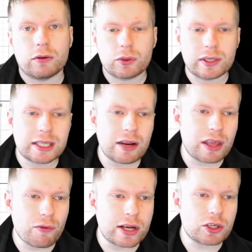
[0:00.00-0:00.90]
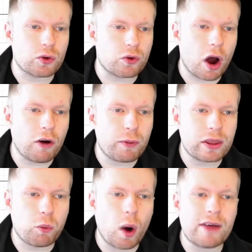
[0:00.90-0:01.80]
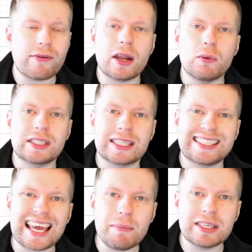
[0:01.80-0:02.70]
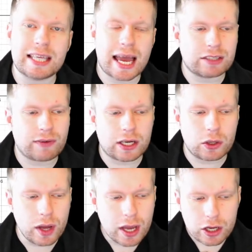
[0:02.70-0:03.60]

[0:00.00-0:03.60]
So instead of the original graph where the y value was the same as the x value,